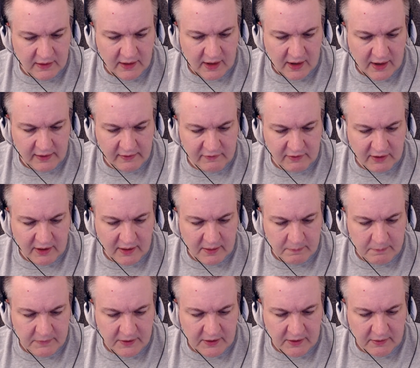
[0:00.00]
I got
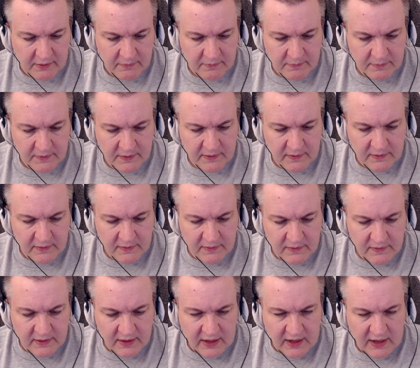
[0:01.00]
here,
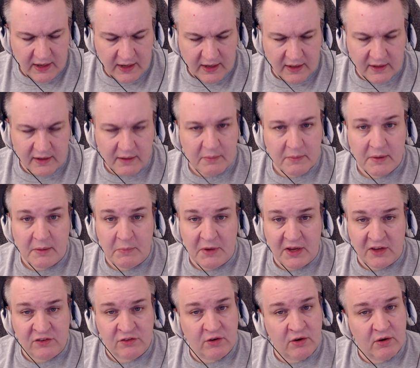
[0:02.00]
and I'm gonna make
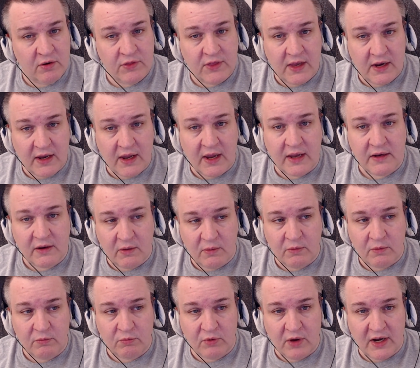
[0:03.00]
sure that I
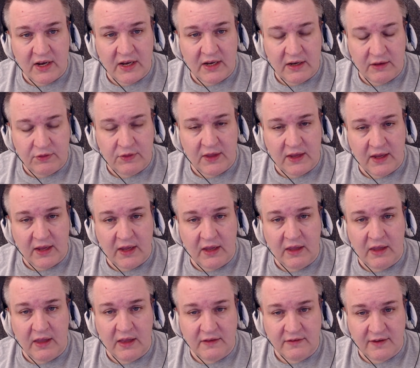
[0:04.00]
don't run anything
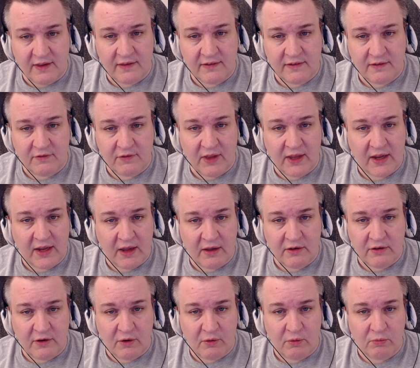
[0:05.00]
intensive. Like I
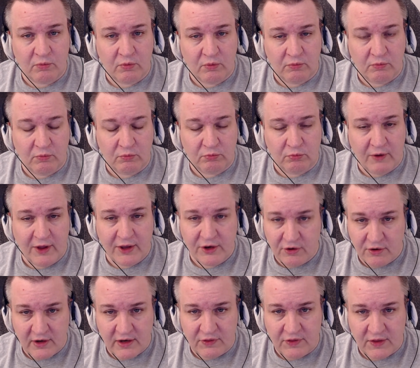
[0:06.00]
don't render
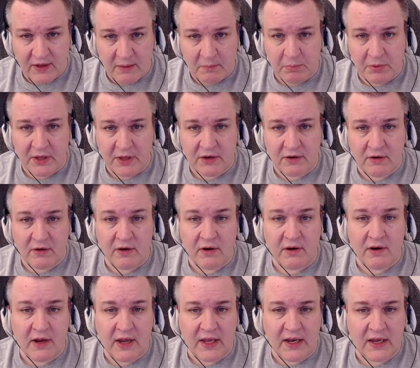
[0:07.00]
anything in
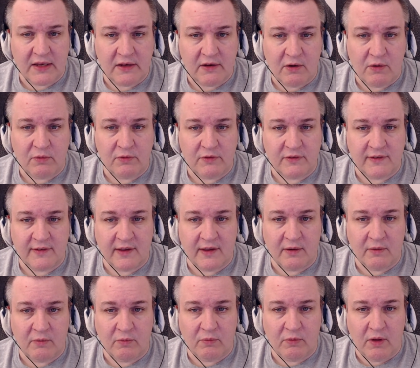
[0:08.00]
Blender, and I don't
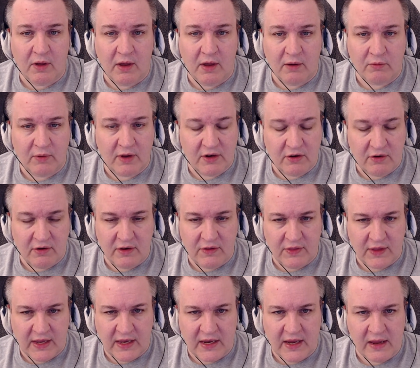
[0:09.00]
render
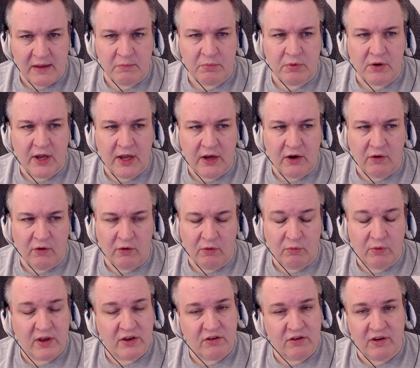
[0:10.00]
anything in Handbrake or
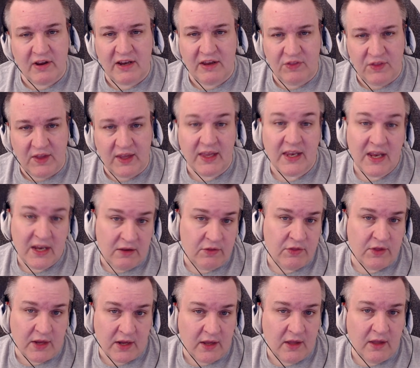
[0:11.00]
render anything in
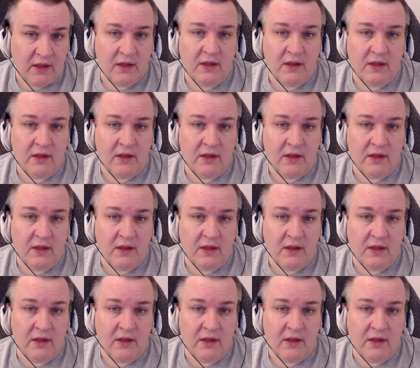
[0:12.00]
anything.